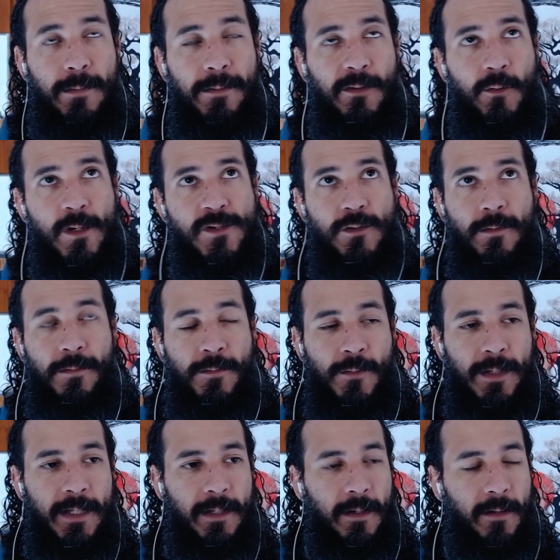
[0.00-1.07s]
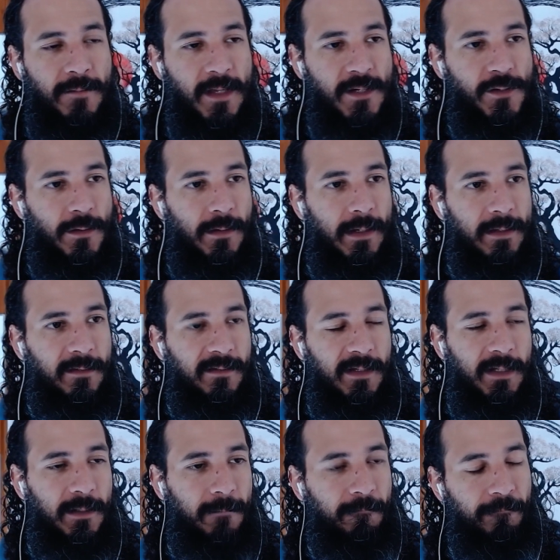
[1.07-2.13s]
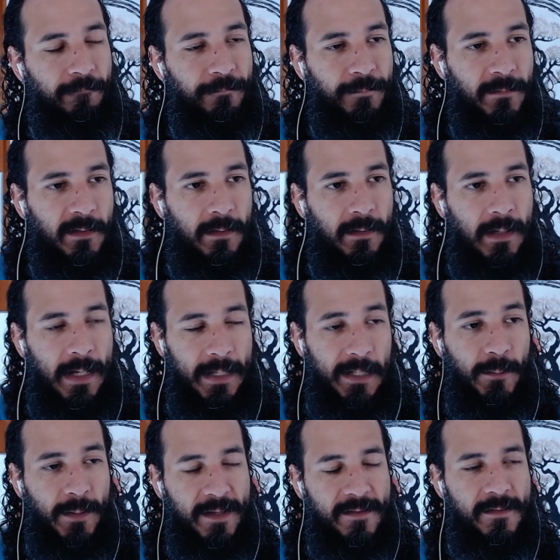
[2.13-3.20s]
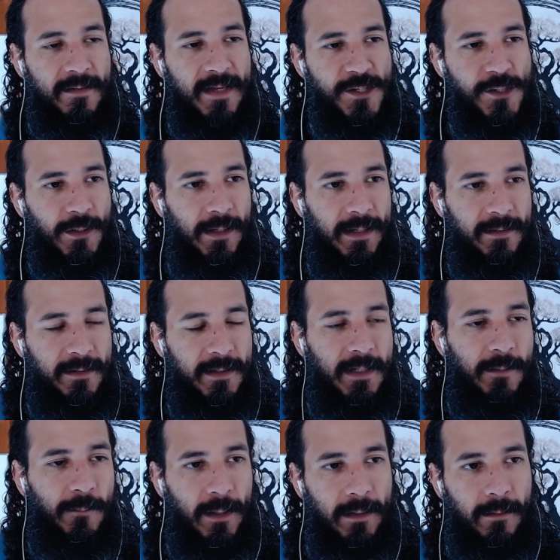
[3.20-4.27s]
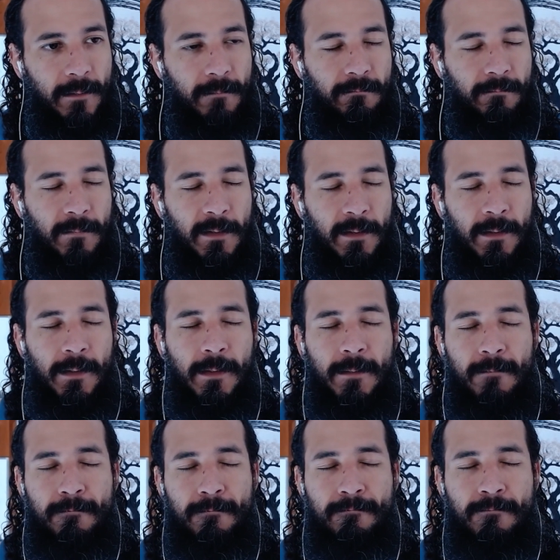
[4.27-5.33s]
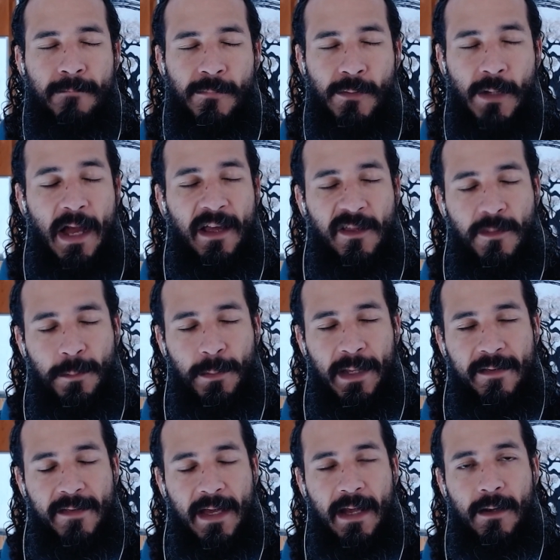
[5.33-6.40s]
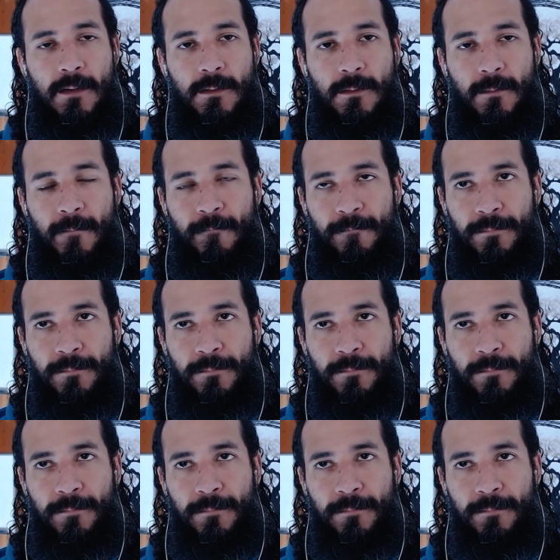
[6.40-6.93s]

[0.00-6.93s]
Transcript: maybe question 3 of session 19. I know it is in session 19 when Ra explains how